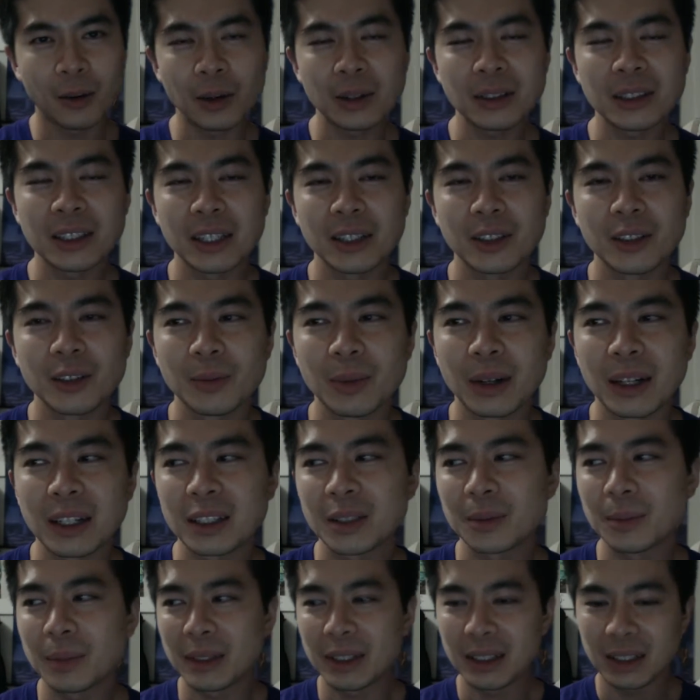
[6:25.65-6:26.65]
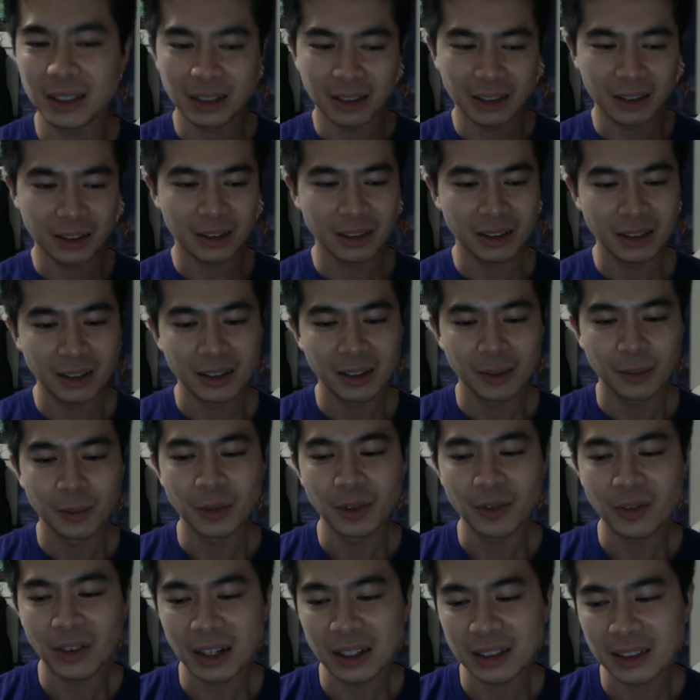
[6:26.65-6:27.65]
I won't say too much, but you know
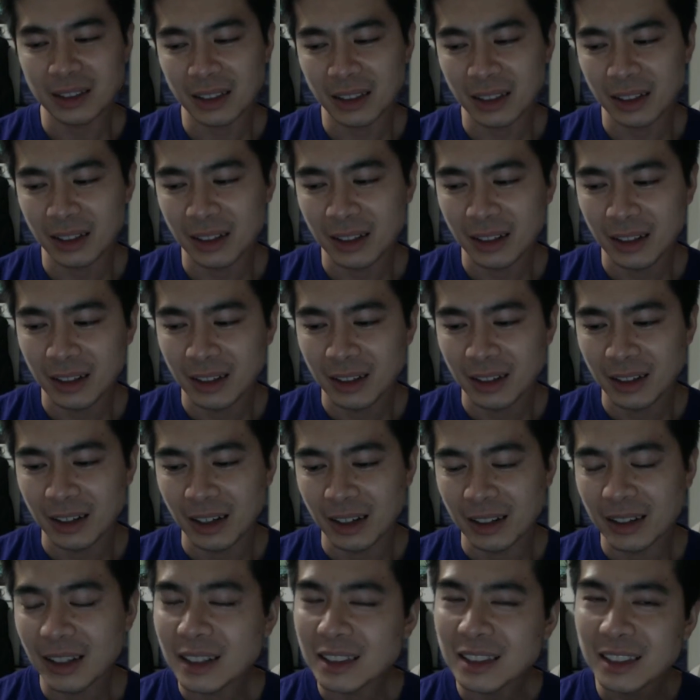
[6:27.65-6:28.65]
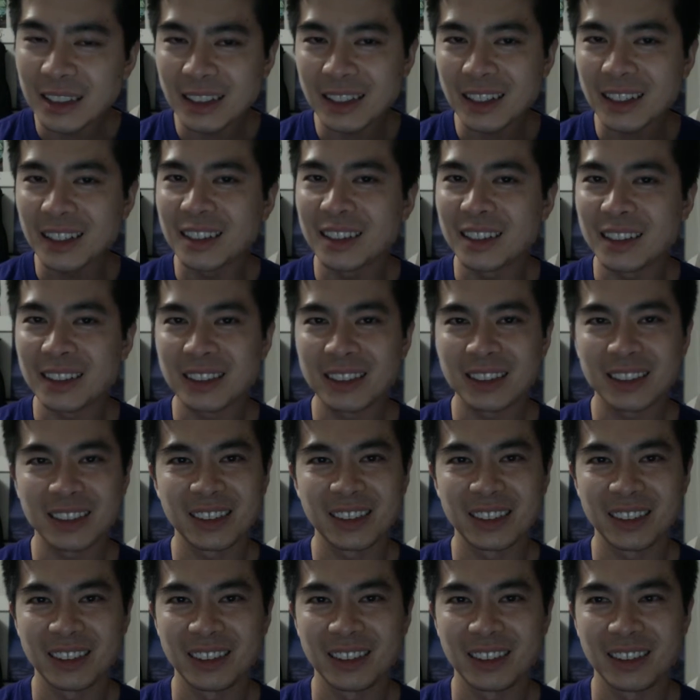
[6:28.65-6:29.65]
Mufasa, and they did it in
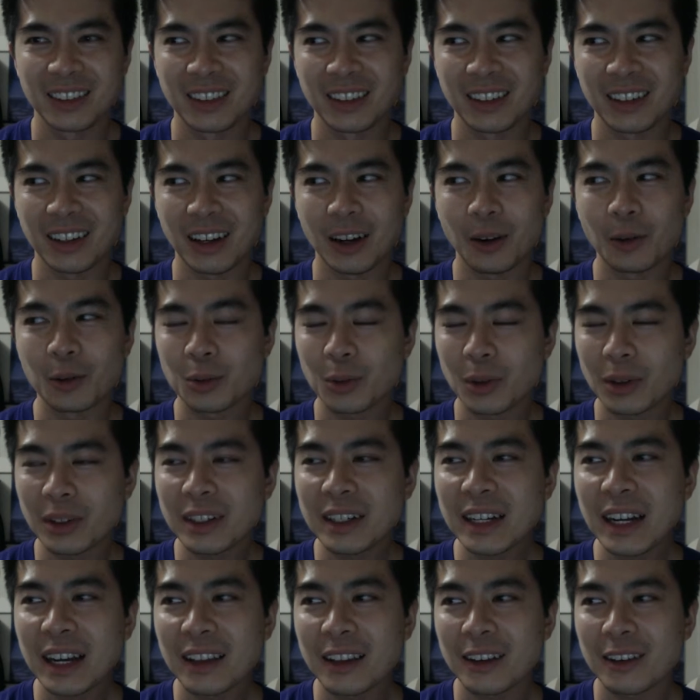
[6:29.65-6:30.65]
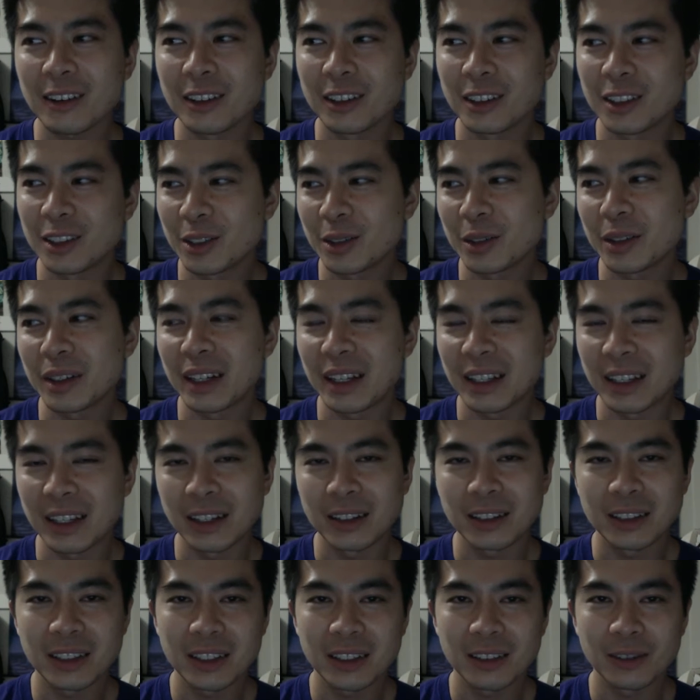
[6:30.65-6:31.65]
this. I was wondering how they're going to do it, and
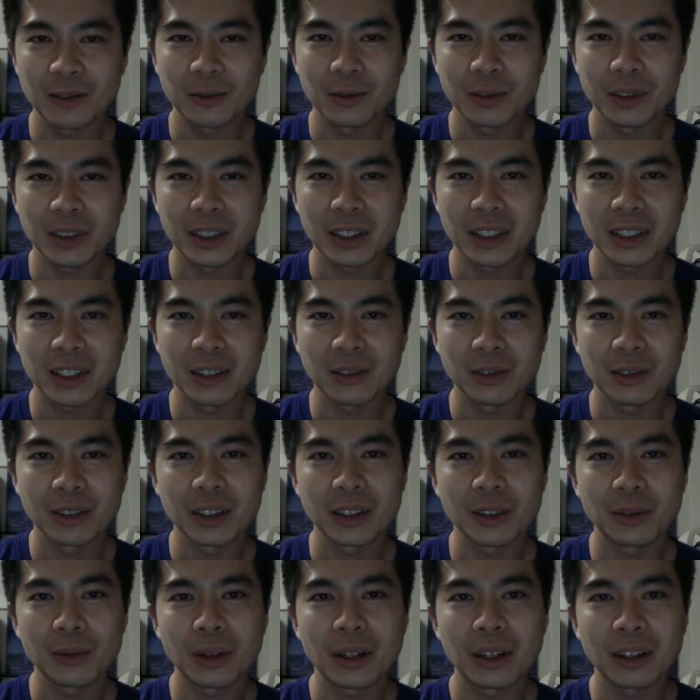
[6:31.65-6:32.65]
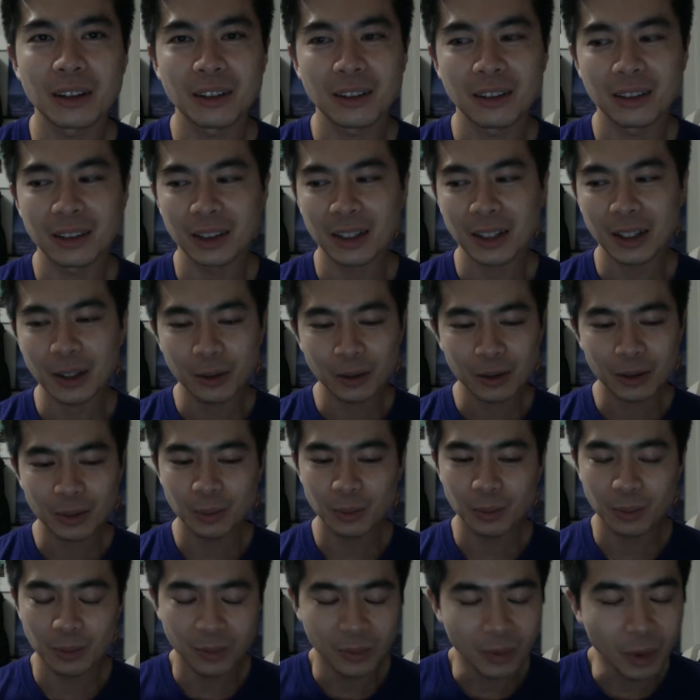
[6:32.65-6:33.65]
they did it really, really well. Like it
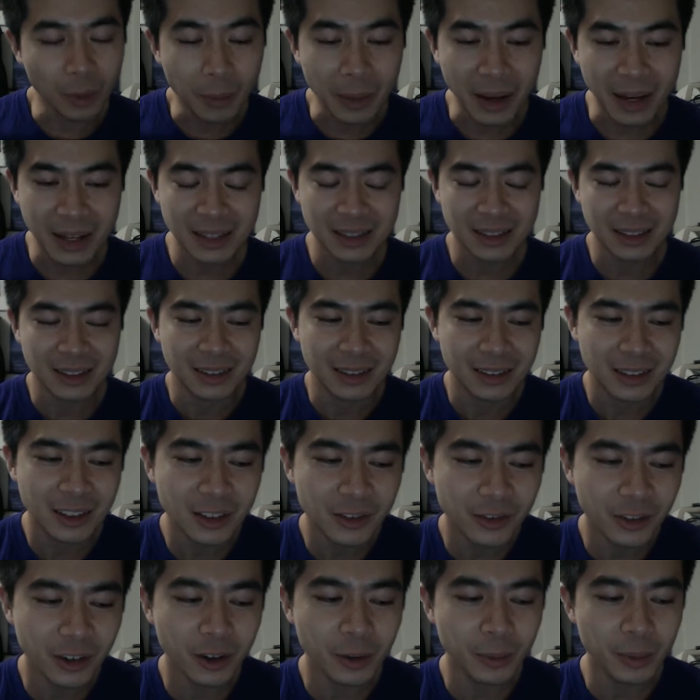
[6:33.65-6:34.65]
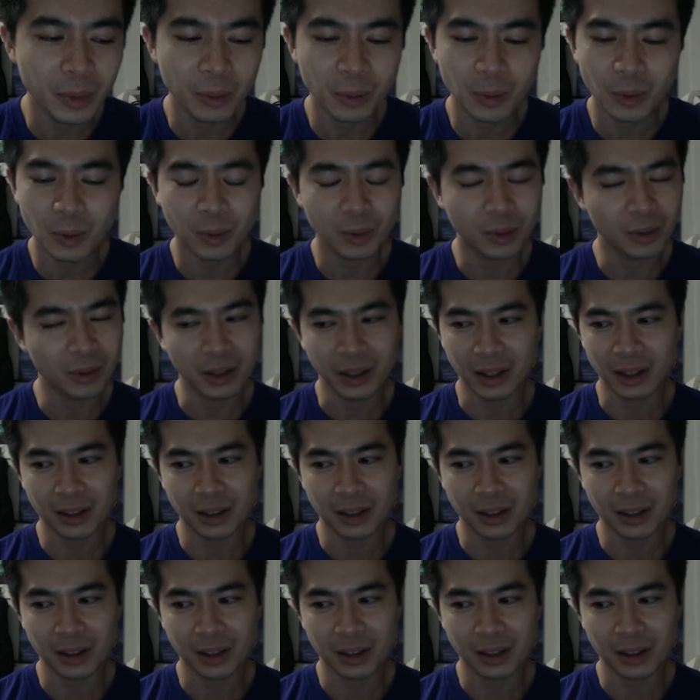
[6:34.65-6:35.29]
was amazing, just very memorable.